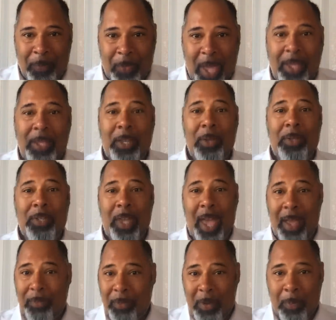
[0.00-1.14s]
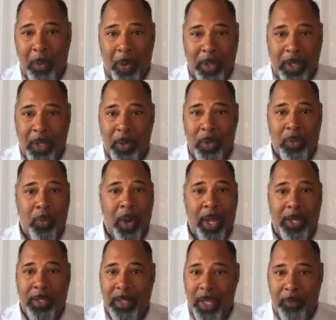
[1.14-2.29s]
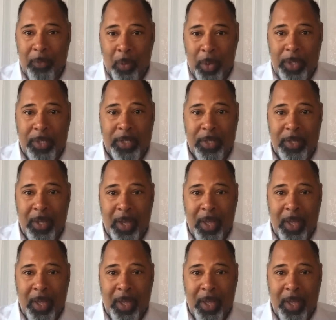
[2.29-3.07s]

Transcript: Thank you to everybody who's raised their voice